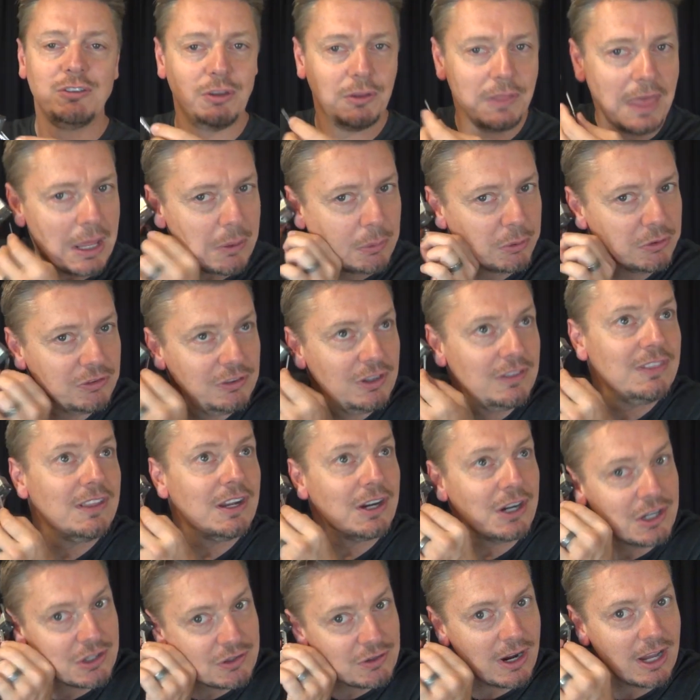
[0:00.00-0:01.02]
So they'll sit
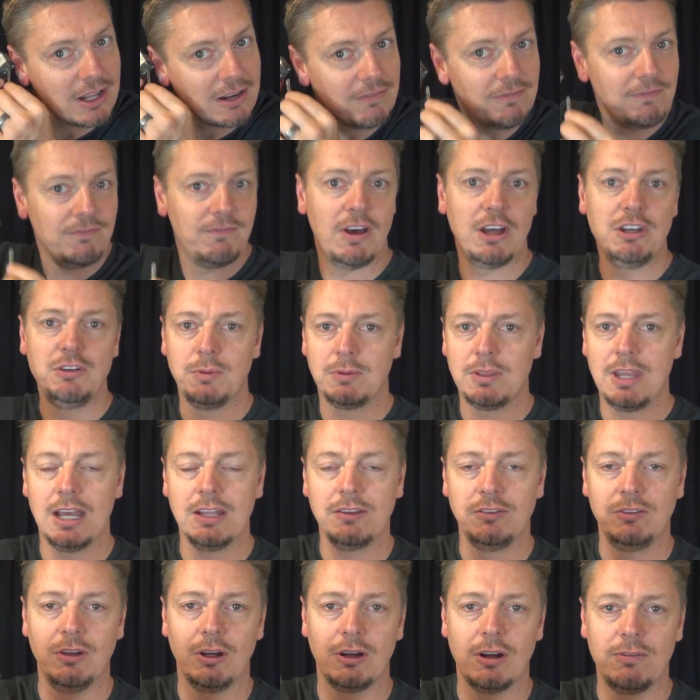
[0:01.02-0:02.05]
there and try to fudge with
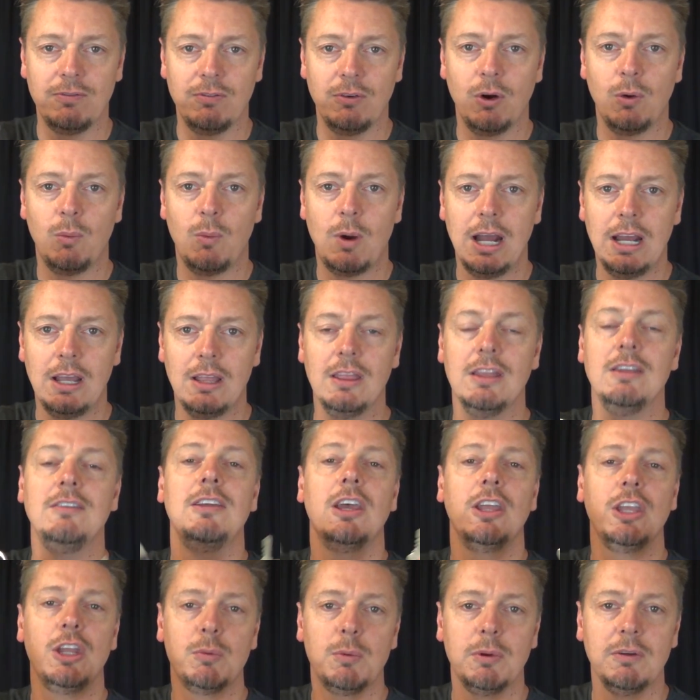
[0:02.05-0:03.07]
that sucker for a while
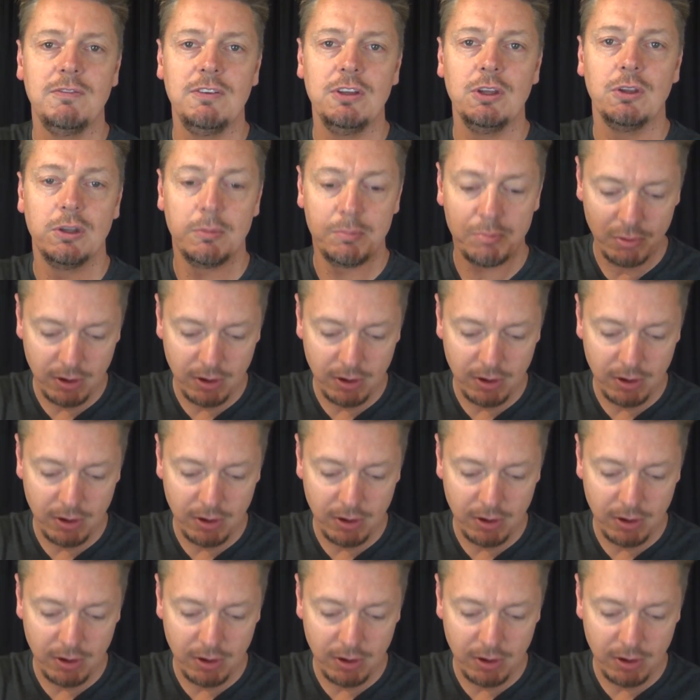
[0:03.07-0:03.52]
until you reveal the